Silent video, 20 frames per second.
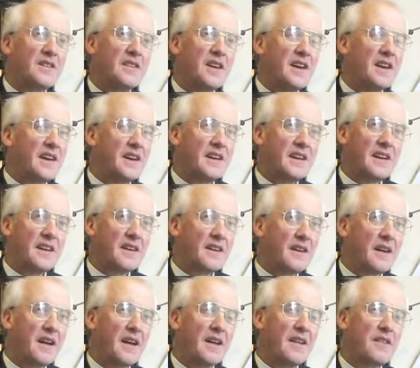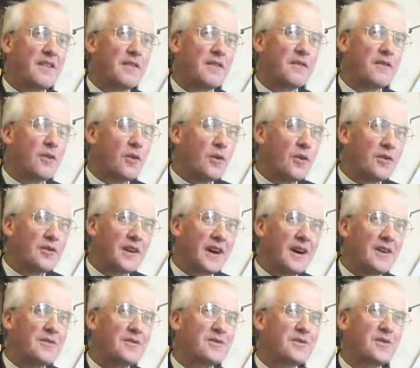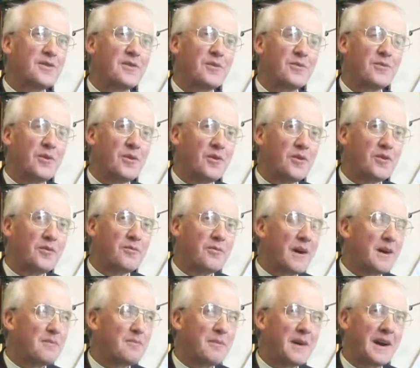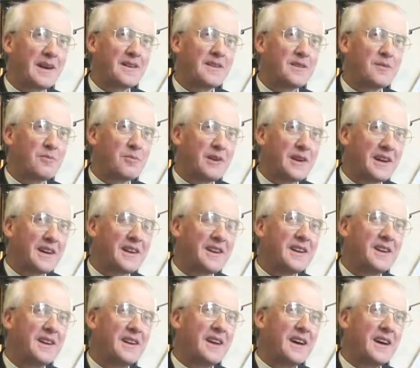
taking the floors out, the walls right back to the brick,